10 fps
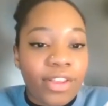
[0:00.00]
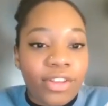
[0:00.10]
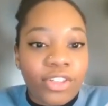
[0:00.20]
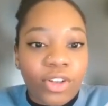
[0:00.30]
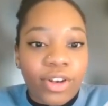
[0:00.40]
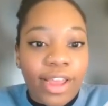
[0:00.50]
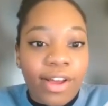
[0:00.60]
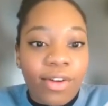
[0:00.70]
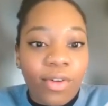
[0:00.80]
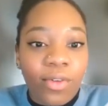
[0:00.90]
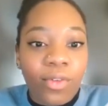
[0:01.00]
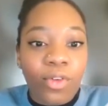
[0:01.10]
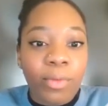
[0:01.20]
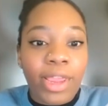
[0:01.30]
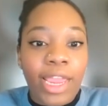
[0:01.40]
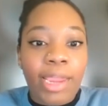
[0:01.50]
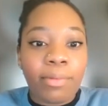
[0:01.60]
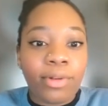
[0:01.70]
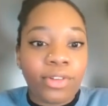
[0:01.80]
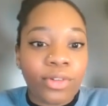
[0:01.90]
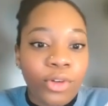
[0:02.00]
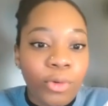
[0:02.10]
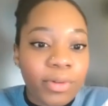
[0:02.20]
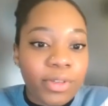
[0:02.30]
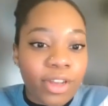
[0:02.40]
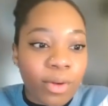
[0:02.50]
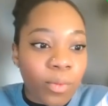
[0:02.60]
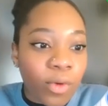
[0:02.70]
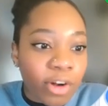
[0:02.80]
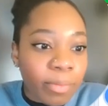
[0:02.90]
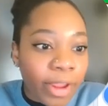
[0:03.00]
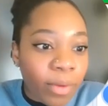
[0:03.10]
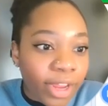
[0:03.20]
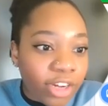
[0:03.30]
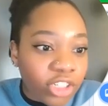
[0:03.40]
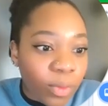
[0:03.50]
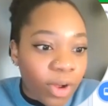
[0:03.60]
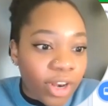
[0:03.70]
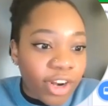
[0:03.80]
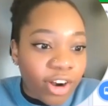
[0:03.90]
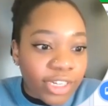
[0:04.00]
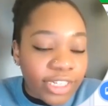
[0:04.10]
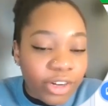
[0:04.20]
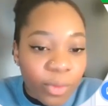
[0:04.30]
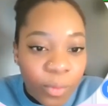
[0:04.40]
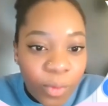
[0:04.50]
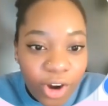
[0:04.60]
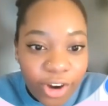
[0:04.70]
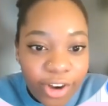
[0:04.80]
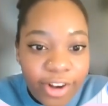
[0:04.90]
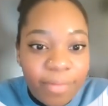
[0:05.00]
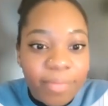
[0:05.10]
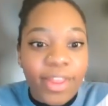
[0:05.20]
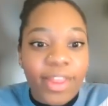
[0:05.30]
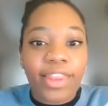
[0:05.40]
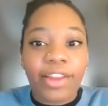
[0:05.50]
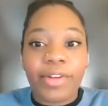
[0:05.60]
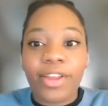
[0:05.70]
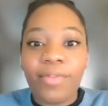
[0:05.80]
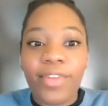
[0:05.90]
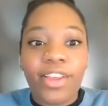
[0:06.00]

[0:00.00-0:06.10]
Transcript: So now we'll be able to, oops, not word bank. We actually want our secret word. There we go.